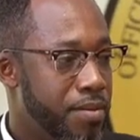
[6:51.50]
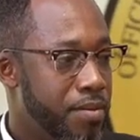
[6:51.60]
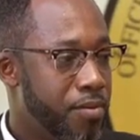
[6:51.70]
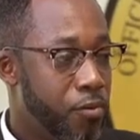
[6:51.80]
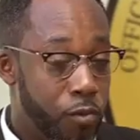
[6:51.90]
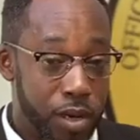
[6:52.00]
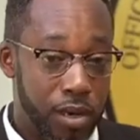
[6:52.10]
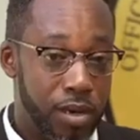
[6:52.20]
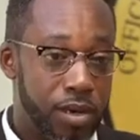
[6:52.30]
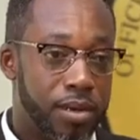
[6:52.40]

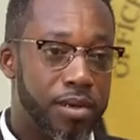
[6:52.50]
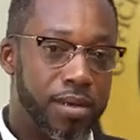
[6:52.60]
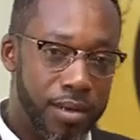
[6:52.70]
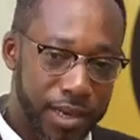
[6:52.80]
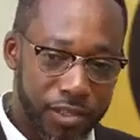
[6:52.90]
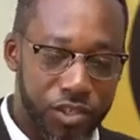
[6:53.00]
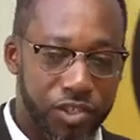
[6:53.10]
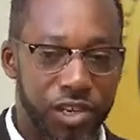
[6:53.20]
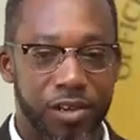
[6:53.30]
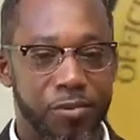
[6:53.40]
We, the next
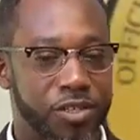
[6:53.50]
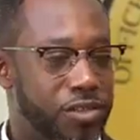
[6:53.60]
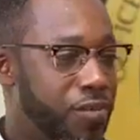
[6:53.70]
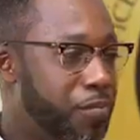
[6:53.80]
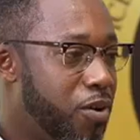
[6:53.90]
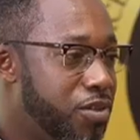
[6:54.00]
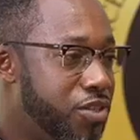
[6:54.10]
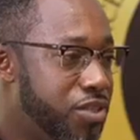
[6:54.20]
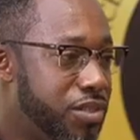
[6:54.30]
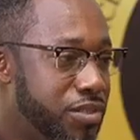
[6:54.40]
generation of
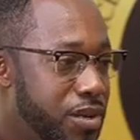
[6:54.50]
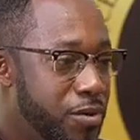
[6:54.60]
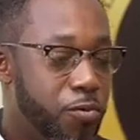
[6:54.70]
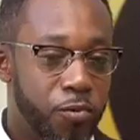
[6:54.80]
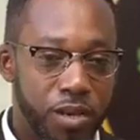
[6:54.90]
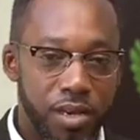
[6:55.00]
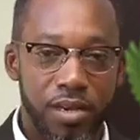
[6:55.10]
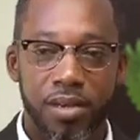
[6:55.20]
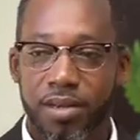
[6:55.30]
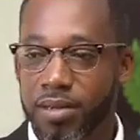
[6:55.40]
politicians, we,
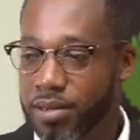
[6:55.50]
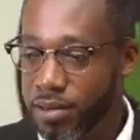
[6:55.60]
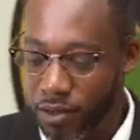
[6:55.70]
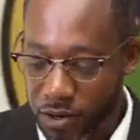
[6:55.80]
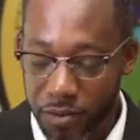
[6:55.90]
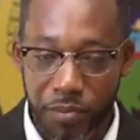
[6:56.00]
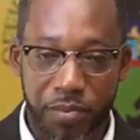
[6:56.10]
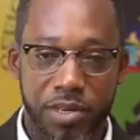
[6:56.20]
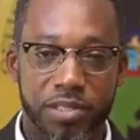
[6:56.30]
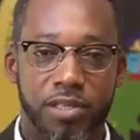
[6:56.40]
the young
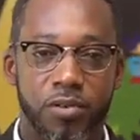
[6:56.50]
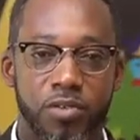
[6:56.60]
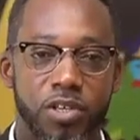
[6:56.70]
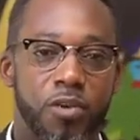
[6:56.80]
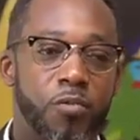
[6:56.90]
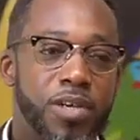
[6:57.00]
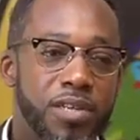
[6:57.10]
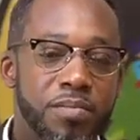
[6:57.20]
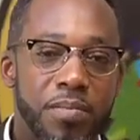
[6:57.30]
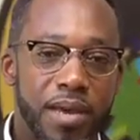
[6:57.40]
people in St. Lucia, we
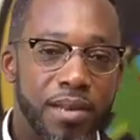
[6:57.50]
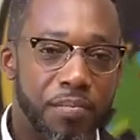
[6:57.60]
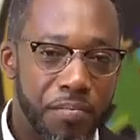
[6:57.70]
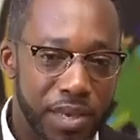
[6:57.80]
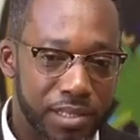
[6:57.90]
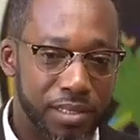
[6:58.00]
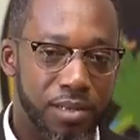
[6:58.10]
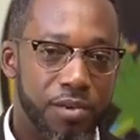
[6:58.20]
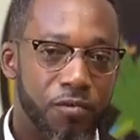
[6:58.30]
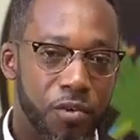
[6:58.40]
demand better
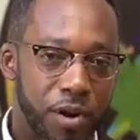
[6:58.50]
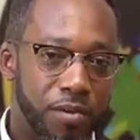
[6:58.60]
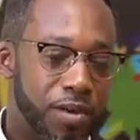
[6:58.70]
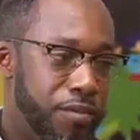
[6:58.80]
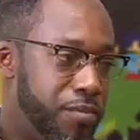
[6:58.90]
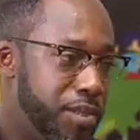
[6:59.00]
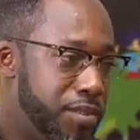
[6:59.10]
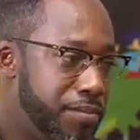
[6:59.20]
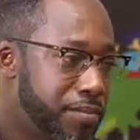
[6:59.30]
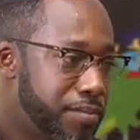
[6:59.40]
from our government.
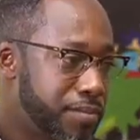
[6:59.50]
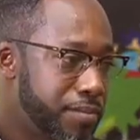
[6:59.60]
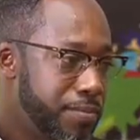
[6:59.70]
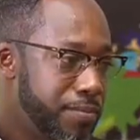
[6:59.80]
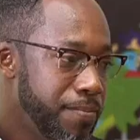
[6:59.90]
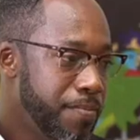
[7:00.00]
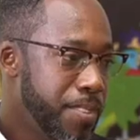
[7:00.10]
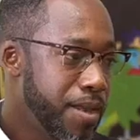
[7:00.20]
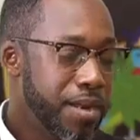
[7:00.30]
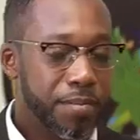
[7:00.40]

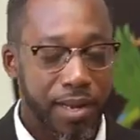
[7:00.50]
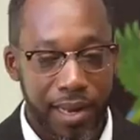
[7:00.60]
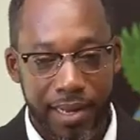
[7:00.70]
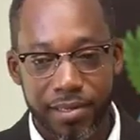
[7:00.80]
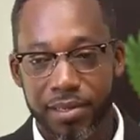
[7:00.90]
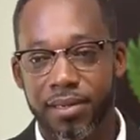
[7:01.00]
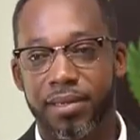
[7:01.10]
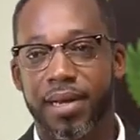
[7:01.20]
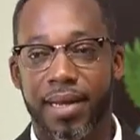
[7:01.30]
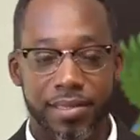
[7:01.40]
And I'm glad
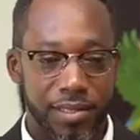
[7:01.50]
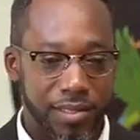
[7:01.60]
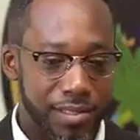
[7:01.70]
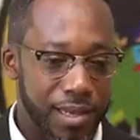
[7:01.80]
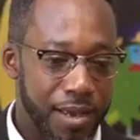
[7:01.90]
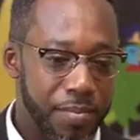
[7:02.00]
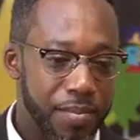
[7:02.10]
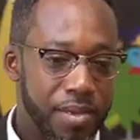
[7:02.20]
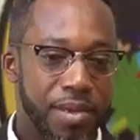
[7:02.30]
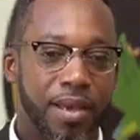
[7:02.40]
that at this time,
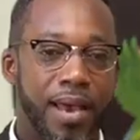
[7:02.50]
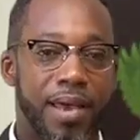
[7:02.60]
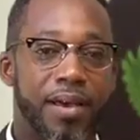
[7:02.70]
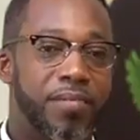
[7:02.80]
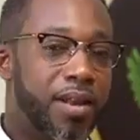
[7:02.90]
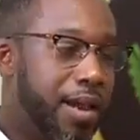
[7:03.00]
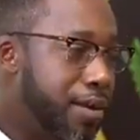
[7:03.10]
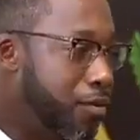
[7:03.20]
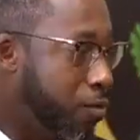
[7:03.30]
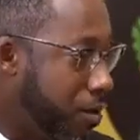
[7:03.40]
I have
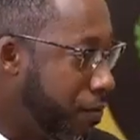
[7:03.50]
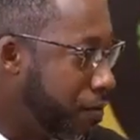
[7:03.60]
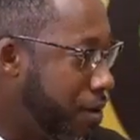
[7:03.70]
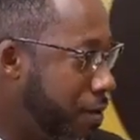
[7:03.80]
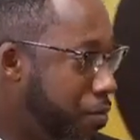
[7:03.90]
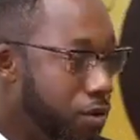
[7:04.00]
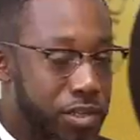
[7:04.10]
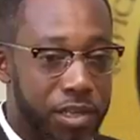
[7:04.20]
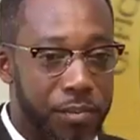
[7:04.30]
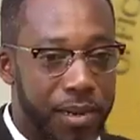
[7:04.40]
aligned with a
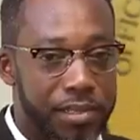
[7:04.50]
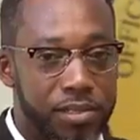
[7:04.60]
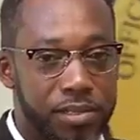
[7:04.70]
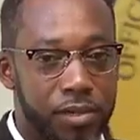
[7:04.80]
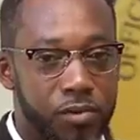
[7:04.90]
political party in St.